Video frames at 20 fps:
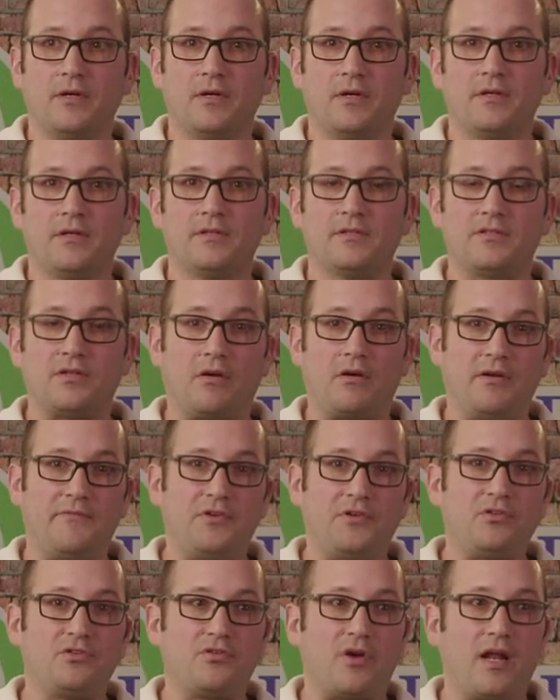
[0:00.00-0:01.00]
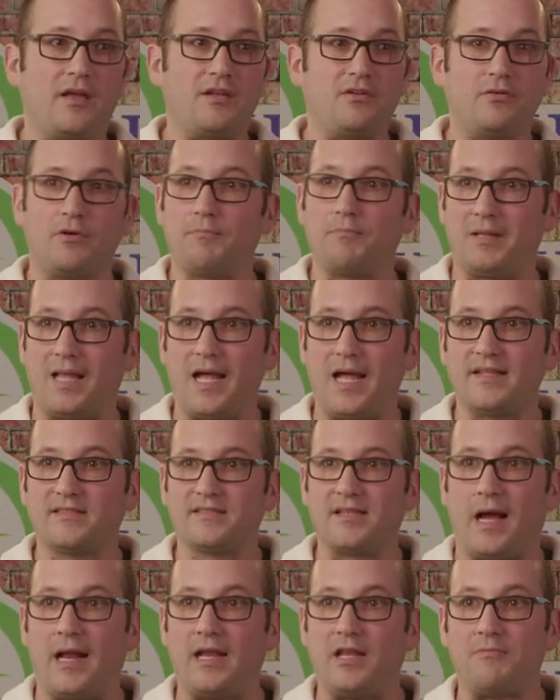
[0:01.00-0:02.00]
So if you try to do it
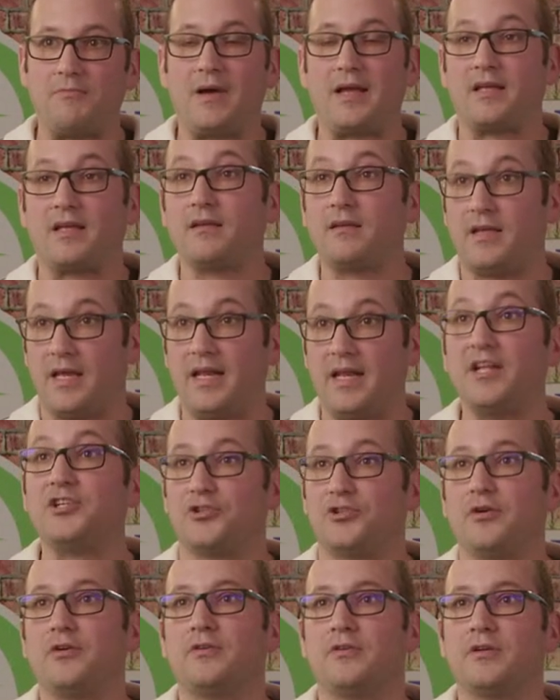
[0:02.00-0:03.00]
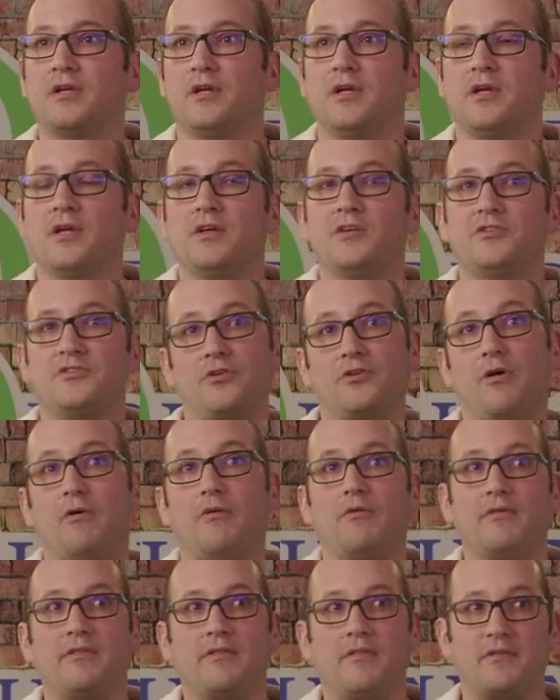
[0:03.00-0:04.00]
blindsided, you might get injured.
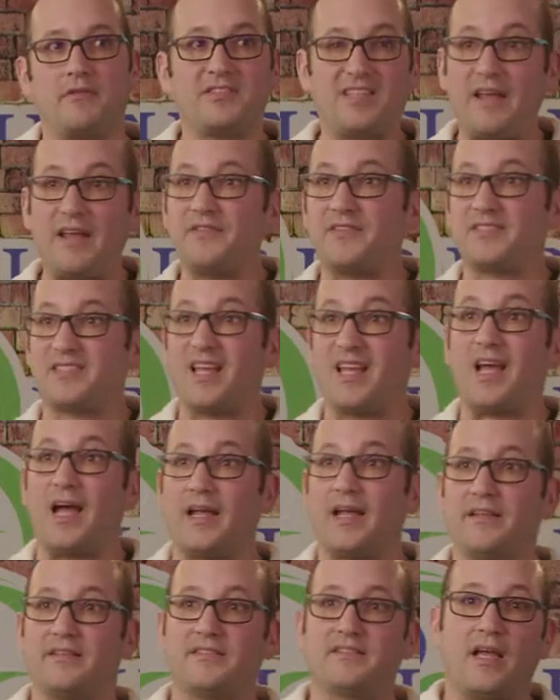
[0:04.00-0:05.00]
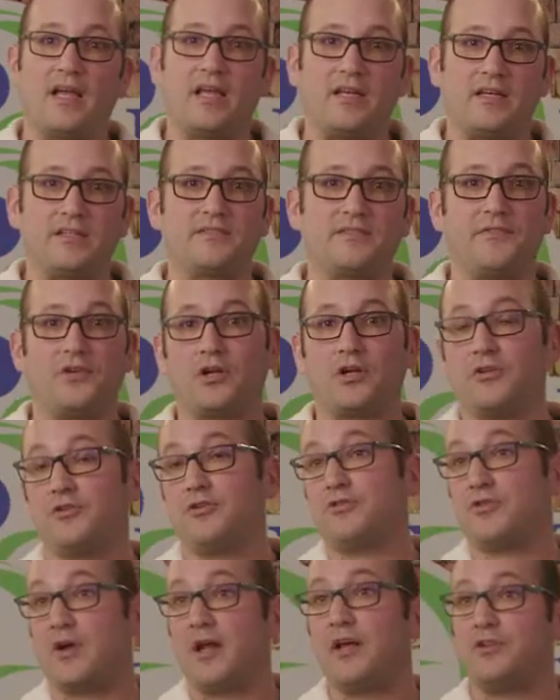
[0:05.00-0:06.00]
So the safest thing I could say is if you're going to
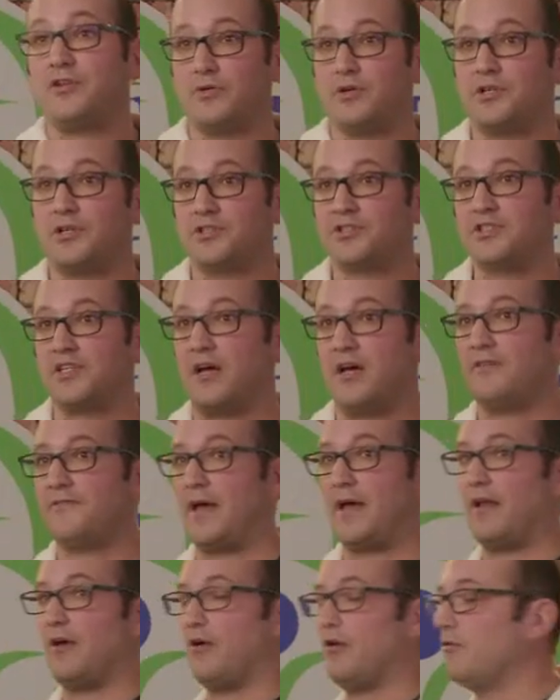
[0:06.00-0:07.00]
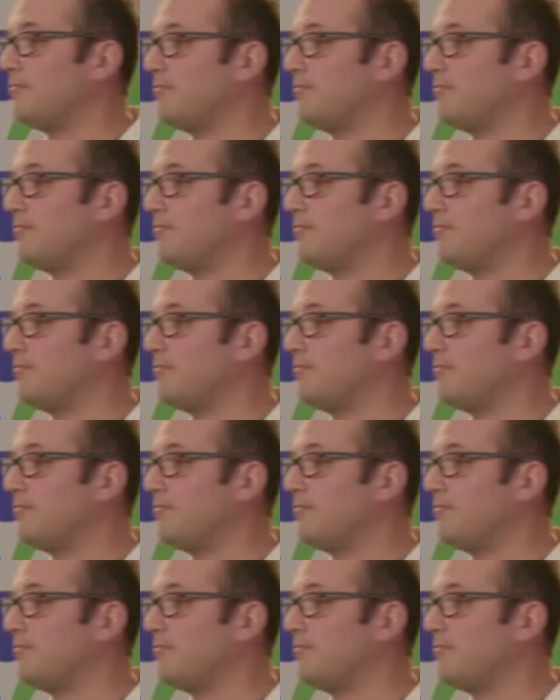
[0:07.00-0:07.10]
try to do it yourself at home,